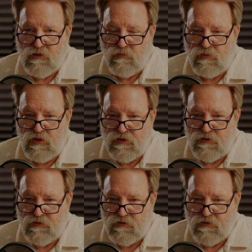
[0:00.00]
But
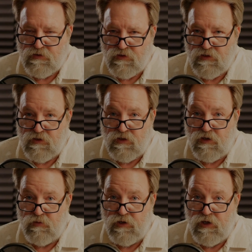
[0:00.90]

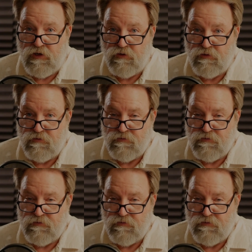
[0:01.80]
there we go.